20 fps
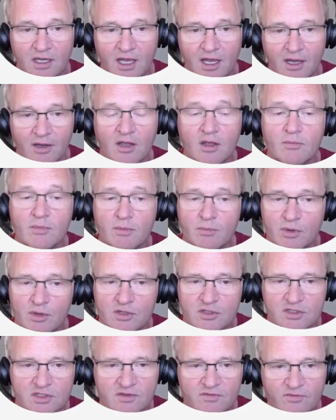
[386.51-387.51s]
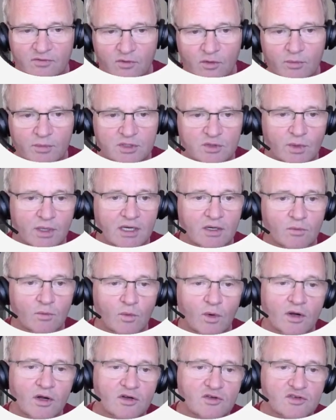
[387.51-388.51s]
and can be purchased for between
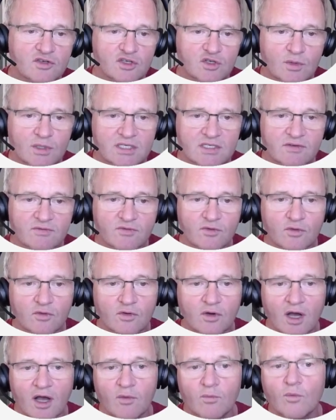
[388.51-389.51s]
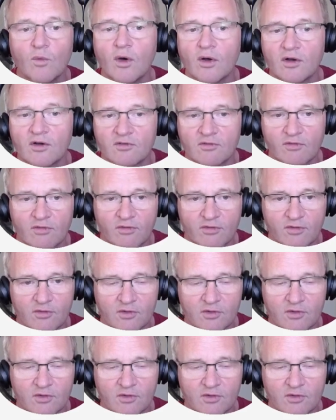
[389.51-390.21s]
$124 and $135